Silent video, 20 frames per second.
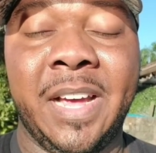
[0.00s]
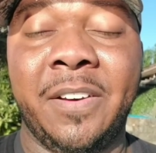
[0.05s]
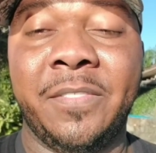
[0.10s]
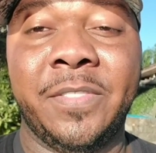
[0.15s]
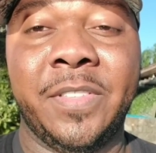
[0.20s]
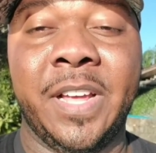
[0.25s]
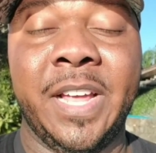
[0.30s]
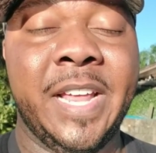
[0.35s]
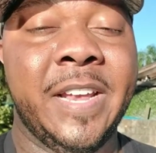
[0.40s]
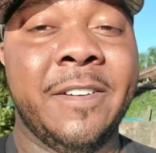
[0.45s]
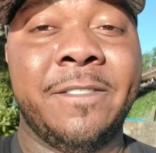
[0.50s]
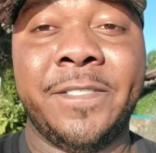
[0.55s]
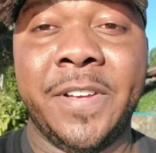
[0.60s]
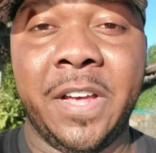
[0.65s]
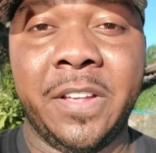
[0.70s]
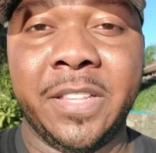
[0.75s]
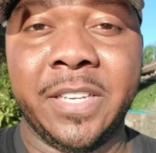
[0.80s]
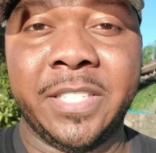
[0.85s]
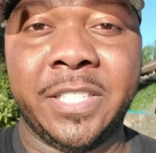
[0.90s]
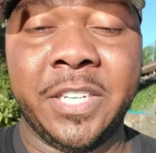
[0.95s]
of the
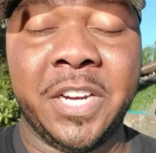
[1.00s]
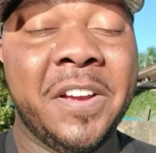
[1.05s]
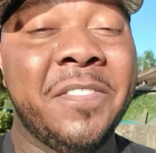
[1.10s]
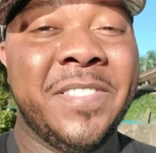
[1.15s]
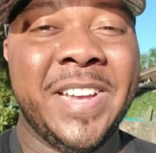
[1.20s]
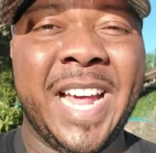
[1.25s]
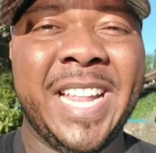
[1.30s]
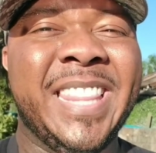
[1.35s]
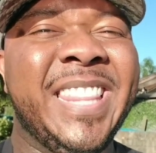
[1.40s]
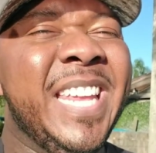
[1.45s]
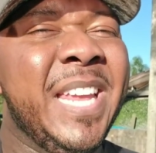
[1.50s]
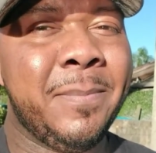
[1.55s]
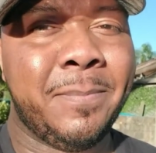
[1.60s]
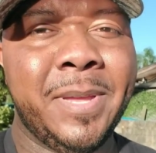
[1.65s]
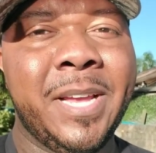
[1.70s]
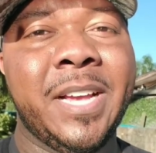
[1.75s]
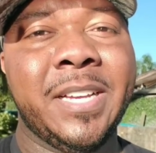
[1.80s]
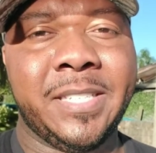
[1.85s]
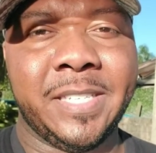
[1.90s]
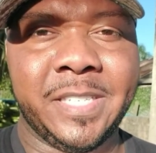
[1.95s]
NFL this year, if not the
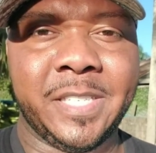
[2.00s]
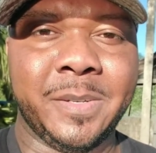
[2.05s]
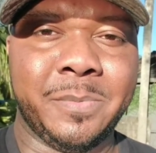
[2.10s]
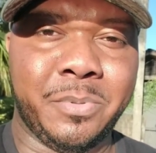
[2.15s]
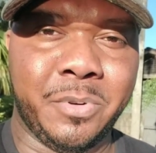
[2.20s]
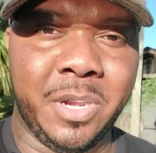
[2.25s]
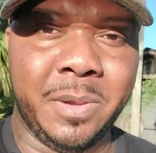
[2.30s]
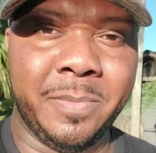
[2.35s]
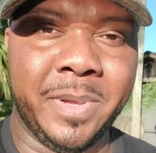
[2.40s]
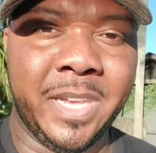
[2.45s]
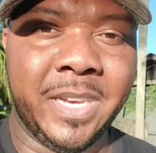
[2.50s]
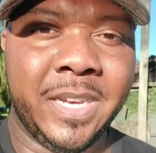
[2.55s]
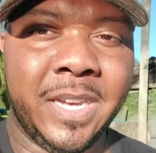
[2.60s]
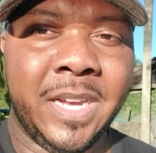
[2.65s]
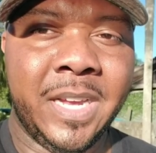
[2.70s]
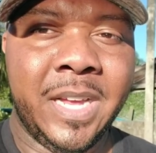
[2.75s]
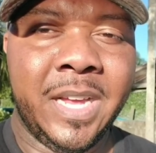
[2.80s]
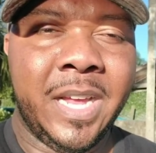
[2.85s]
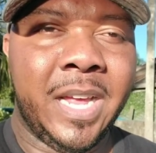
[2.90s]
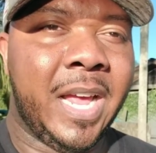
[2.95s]
biggest disappointment.
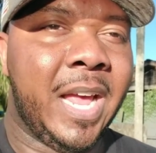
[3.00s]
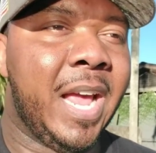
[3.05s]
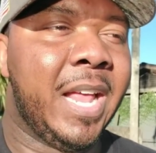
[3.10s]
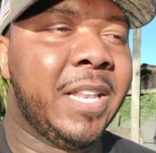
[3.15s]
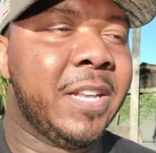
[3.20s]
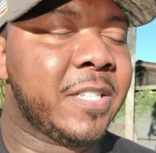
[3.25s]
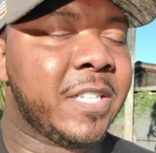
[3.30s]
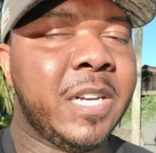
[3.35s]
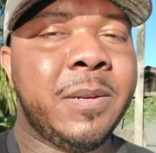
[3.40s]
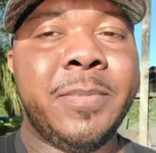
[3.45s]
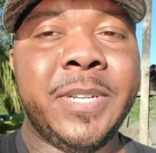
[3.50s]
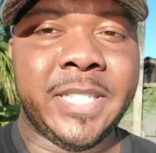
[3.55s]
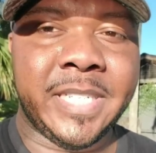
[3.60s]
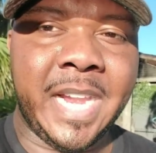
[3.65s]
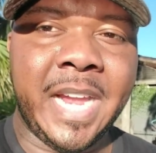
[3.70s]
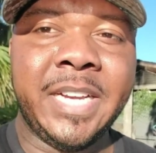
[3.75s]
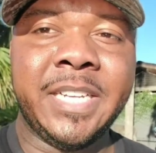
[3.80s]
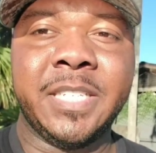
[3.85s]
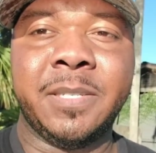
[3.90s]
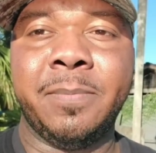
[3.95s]
And there's going to be
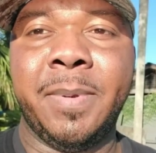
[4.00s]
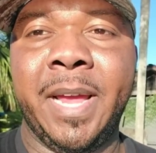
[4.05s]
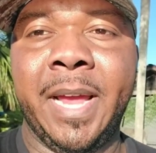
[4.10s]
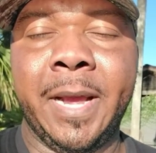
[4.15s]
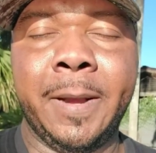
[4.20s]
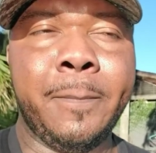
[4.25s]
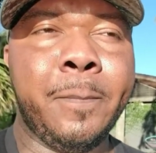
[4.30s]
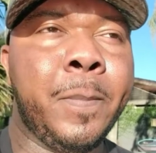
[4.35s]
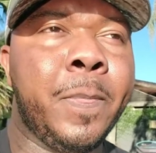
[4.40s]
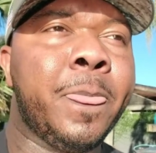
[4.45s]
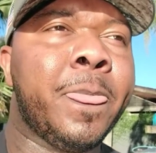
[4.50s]
changes made.